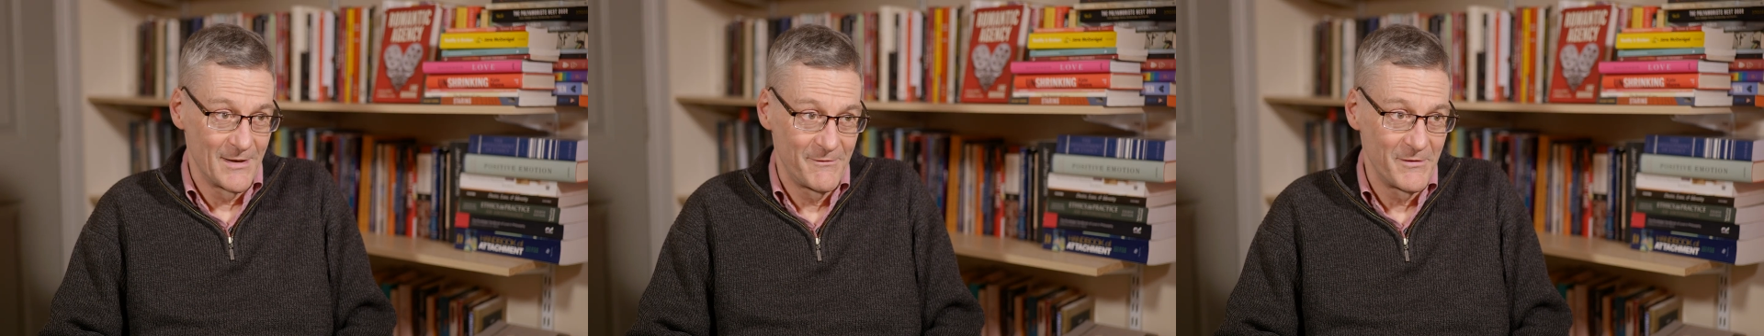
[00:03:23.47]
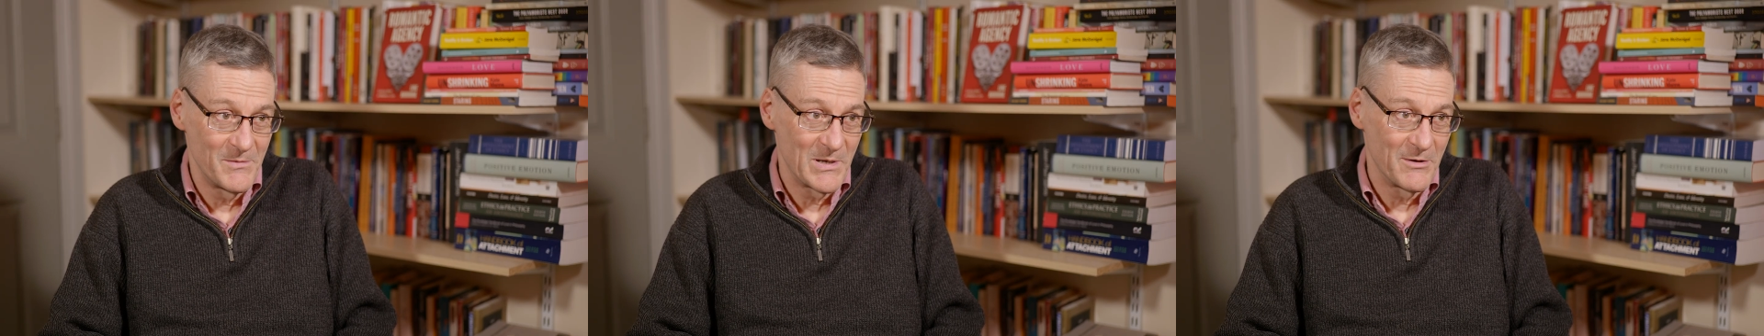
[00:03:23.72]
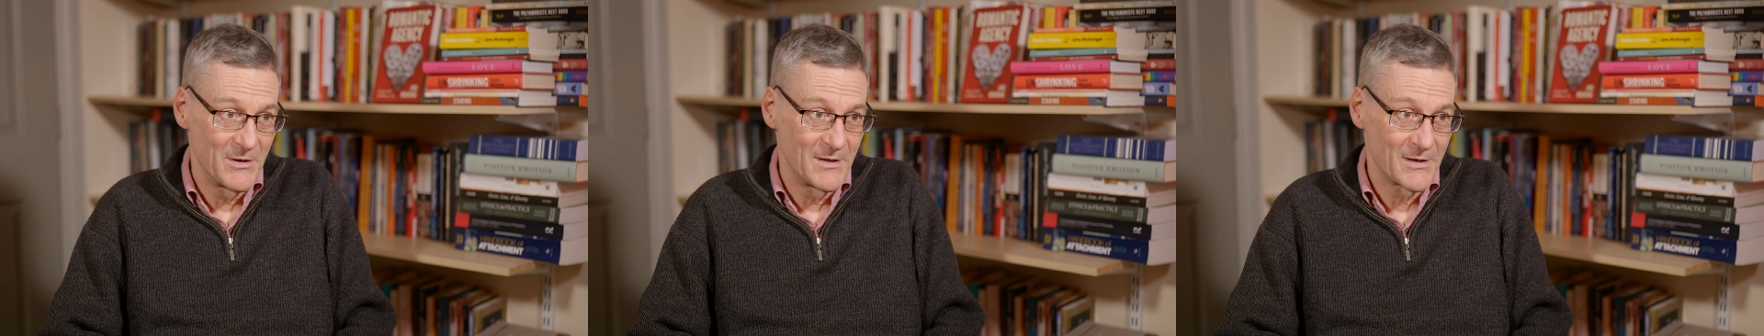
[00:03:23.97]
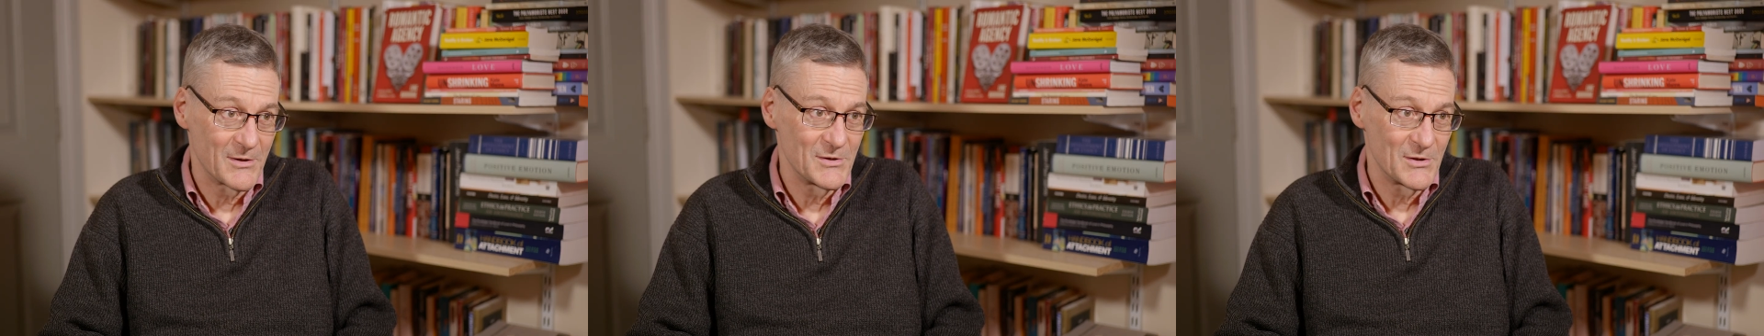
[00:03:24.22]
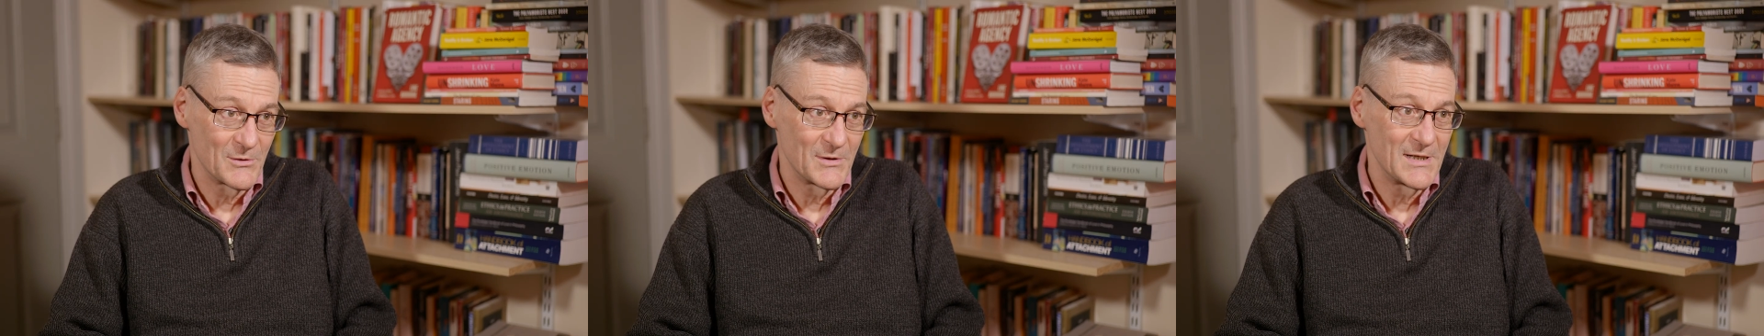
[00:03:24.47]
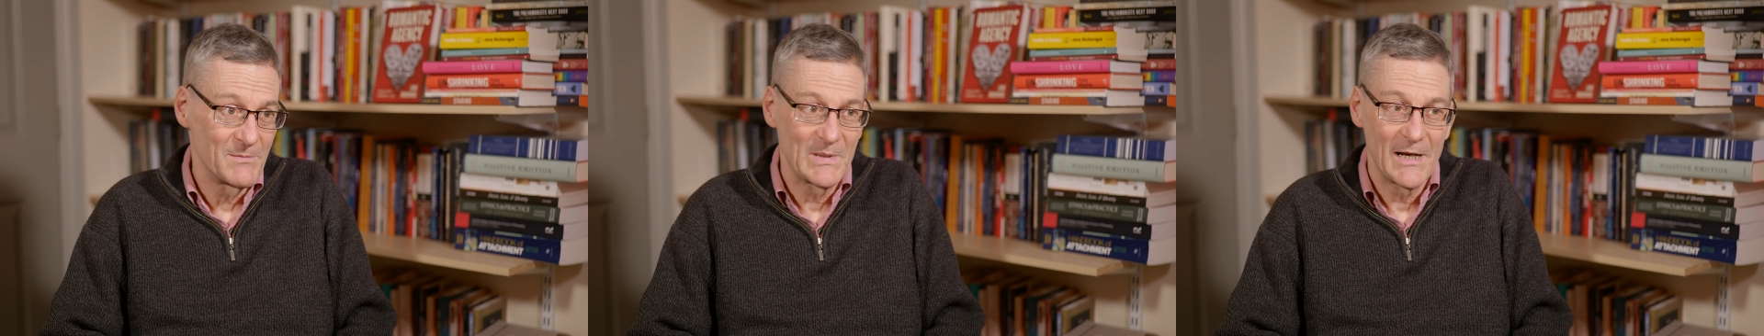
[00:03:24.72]
for the period because you'll
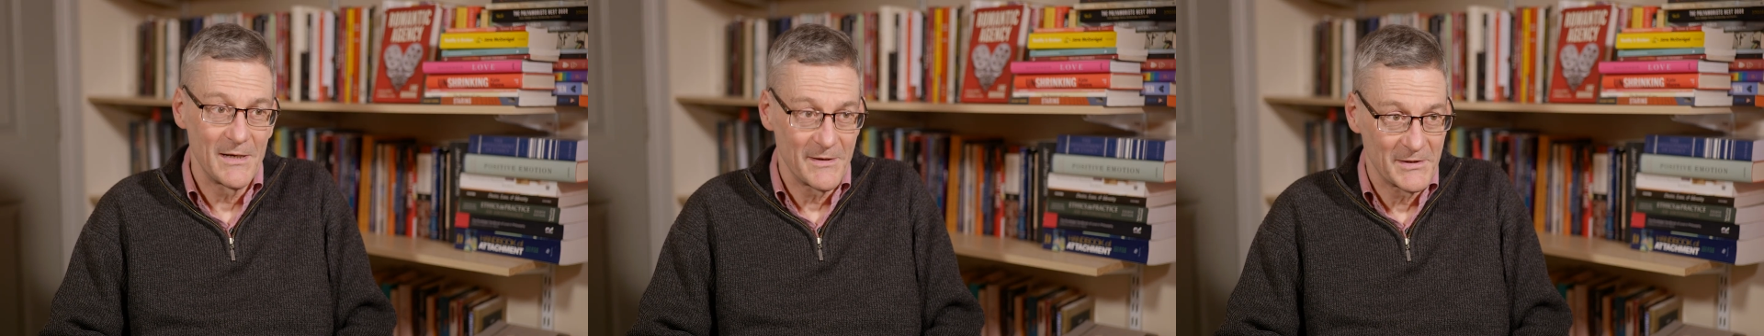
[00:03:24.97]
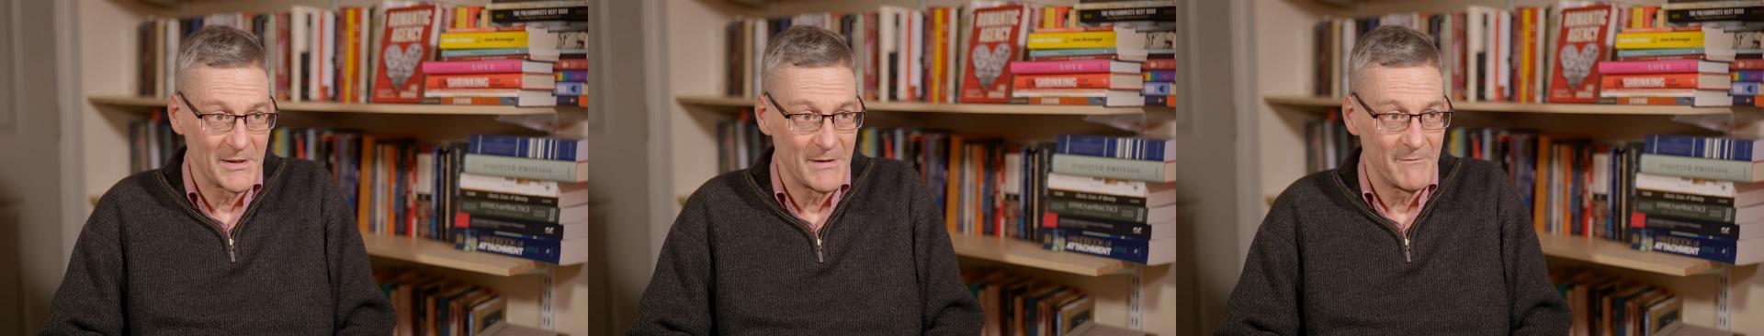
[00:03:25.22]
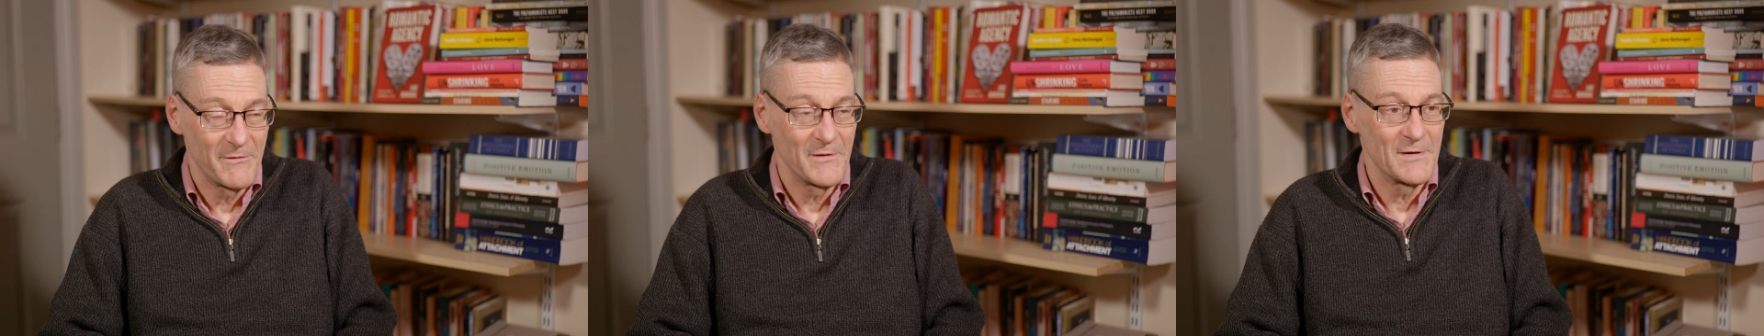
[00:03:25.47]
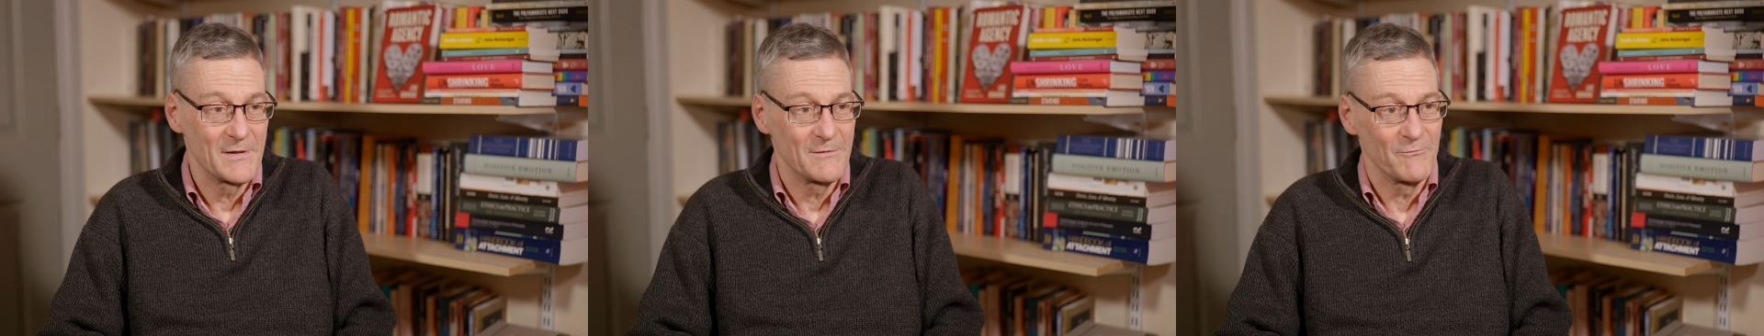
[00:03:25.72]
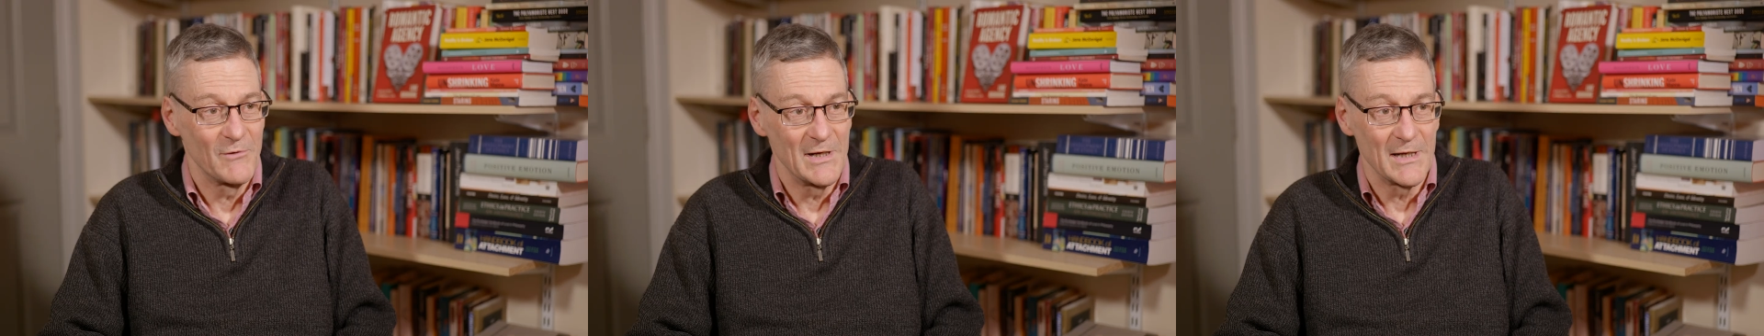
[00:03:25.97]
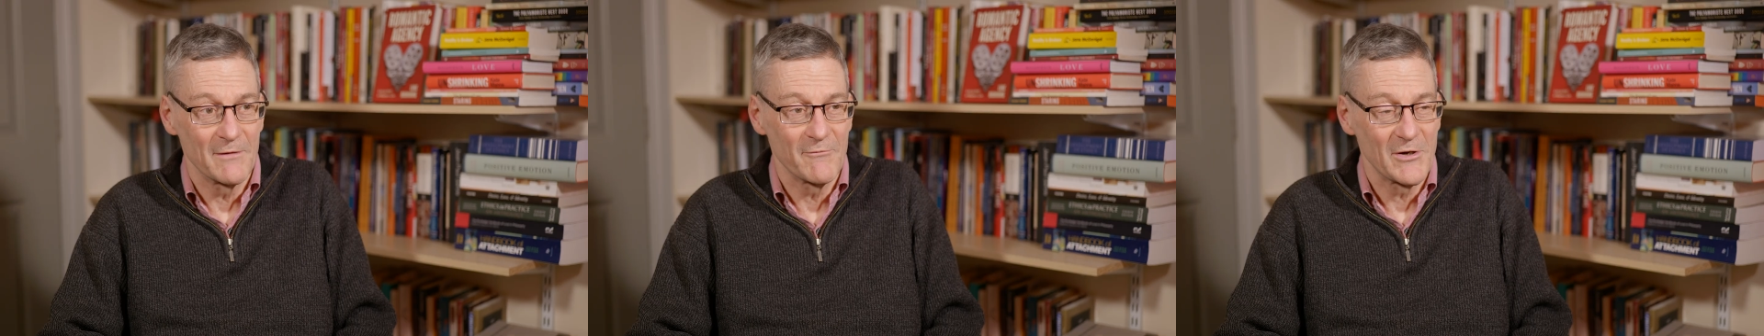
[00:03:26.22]
need plenty of time for the
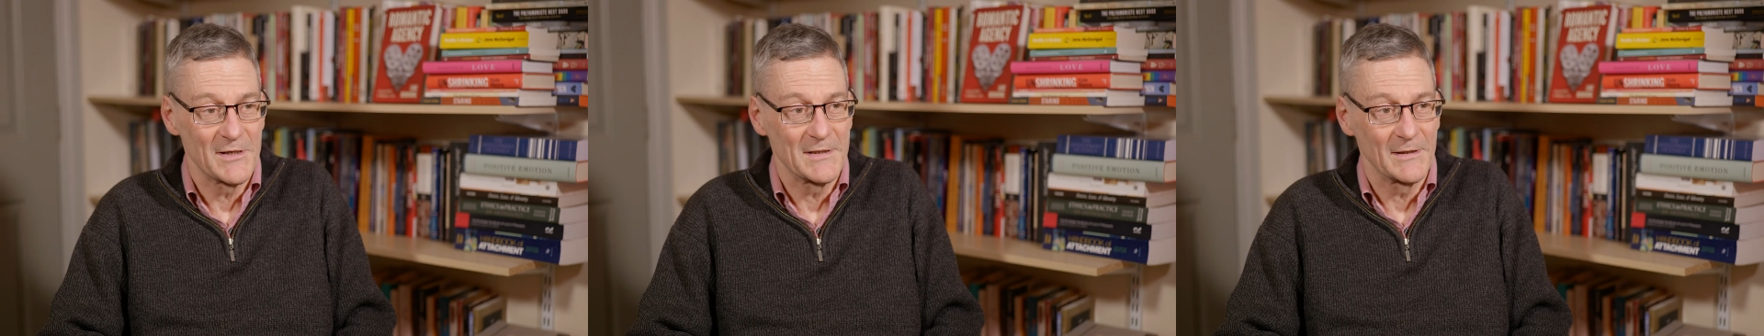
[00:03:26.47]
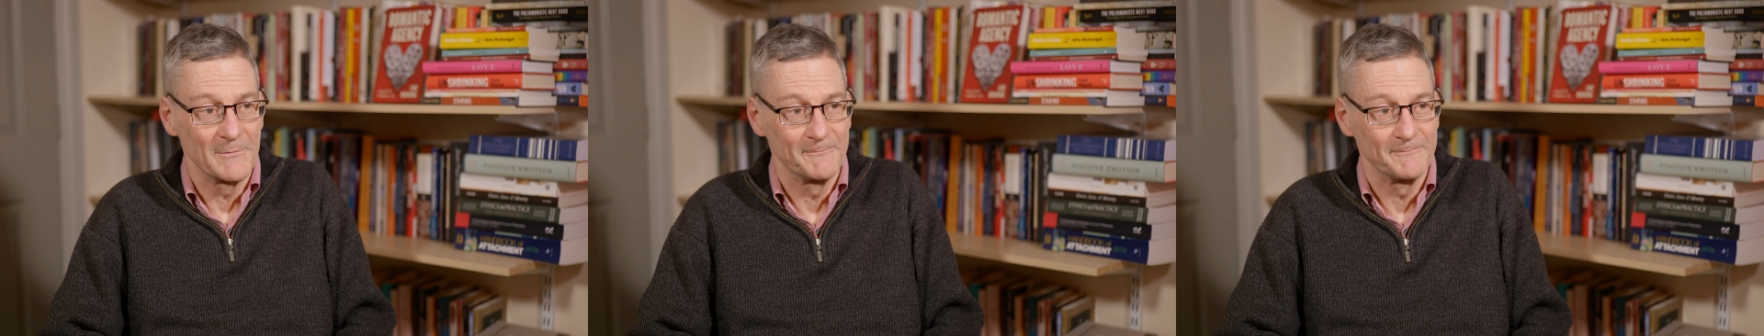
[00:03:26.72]
reading and writing.